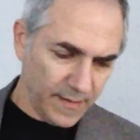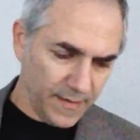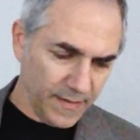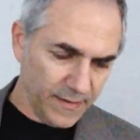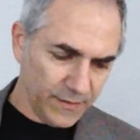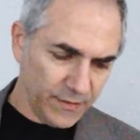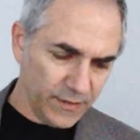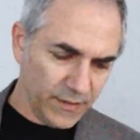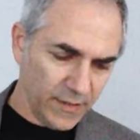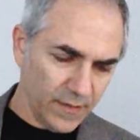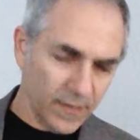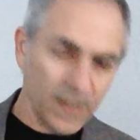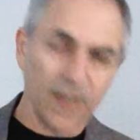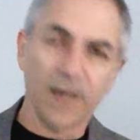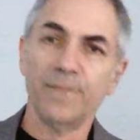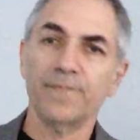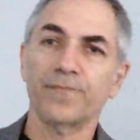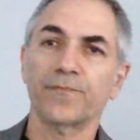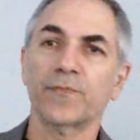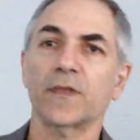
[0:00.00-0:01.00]
Is there
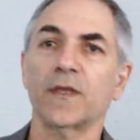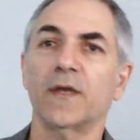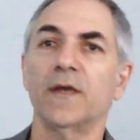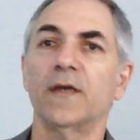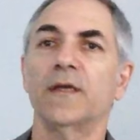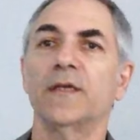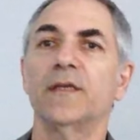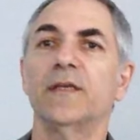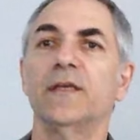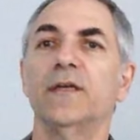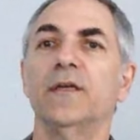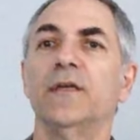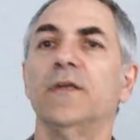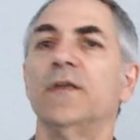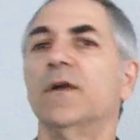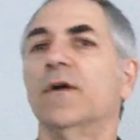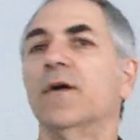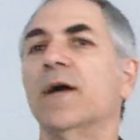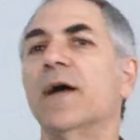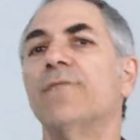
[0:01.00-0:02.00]

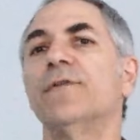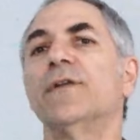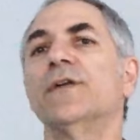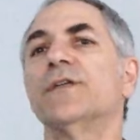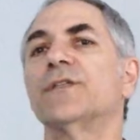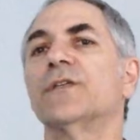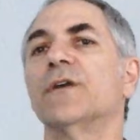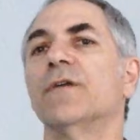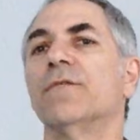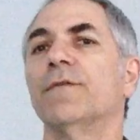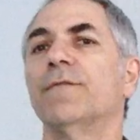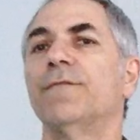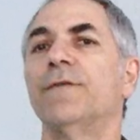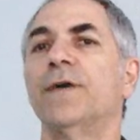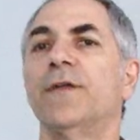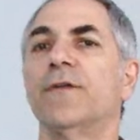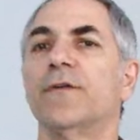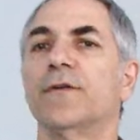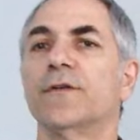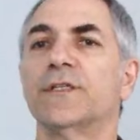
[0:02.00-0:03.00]
evidence of
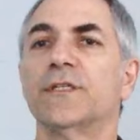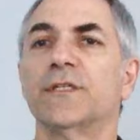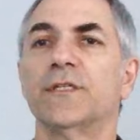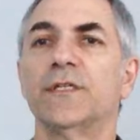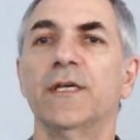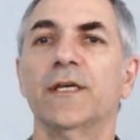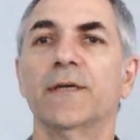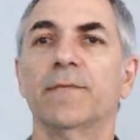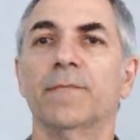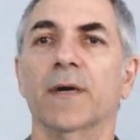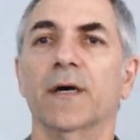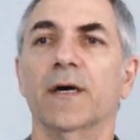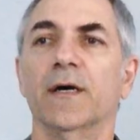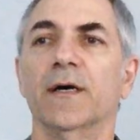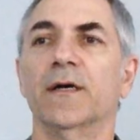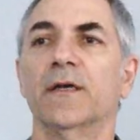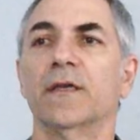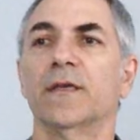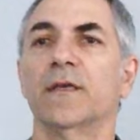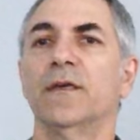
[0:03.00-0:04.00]
offender stigma?
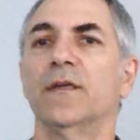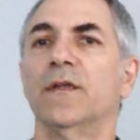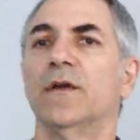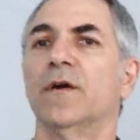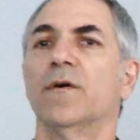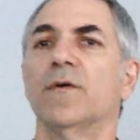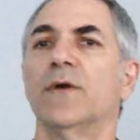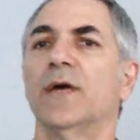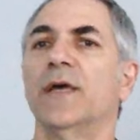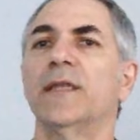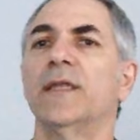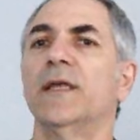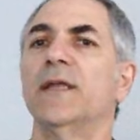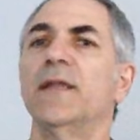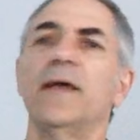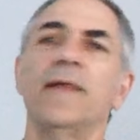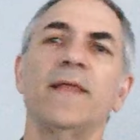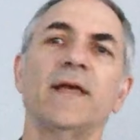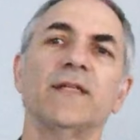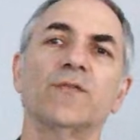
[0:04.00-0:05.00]
You know, and
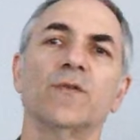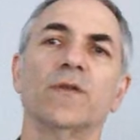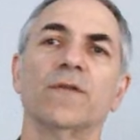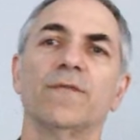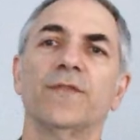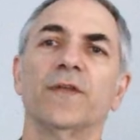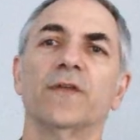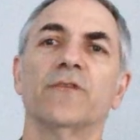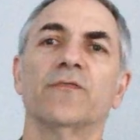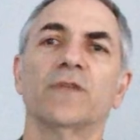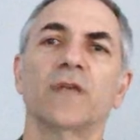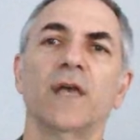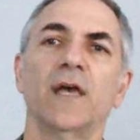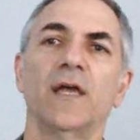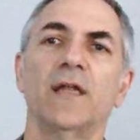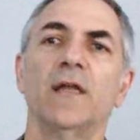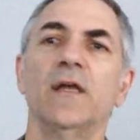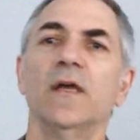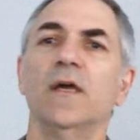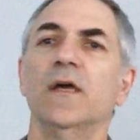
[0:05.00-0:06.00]
that's one of the things
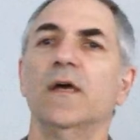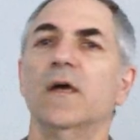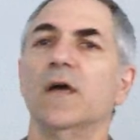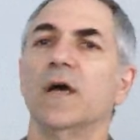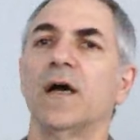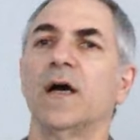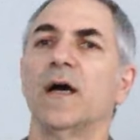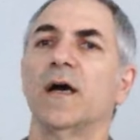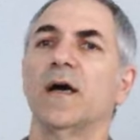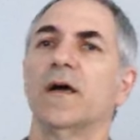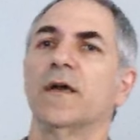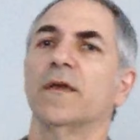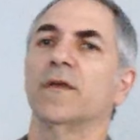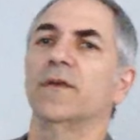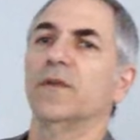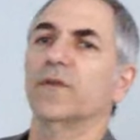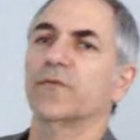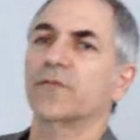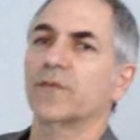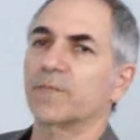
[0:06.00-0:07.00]
that
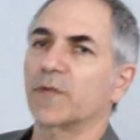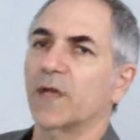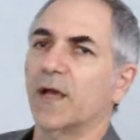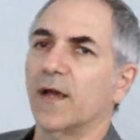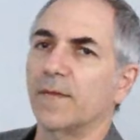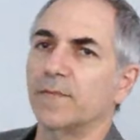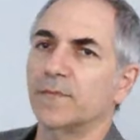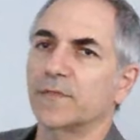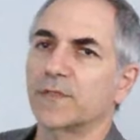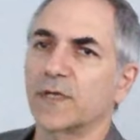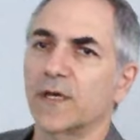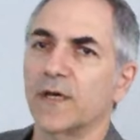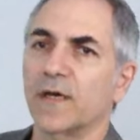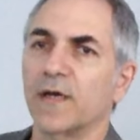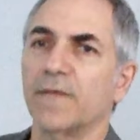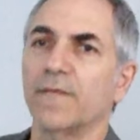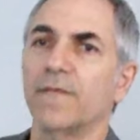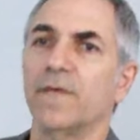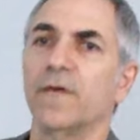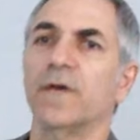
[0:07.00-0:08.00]
you know, sometimes
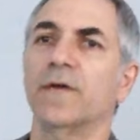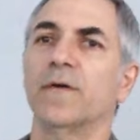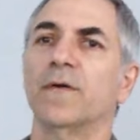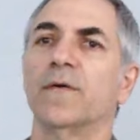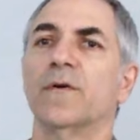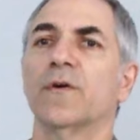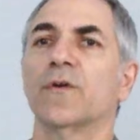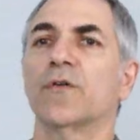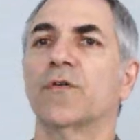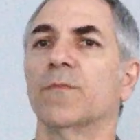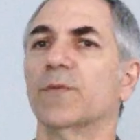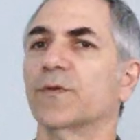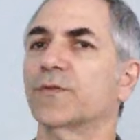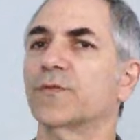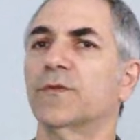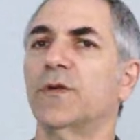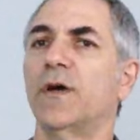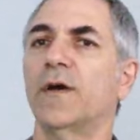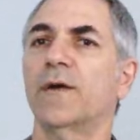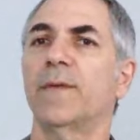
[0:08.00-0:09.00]
criminals
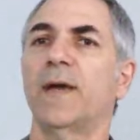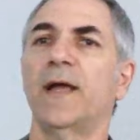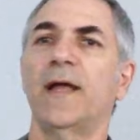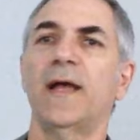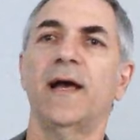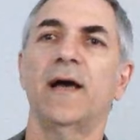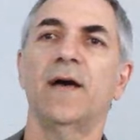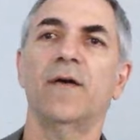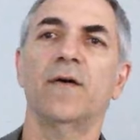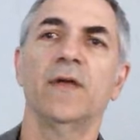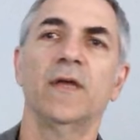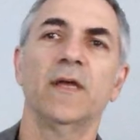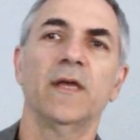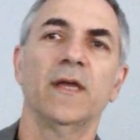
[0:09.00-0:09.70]
will talk about how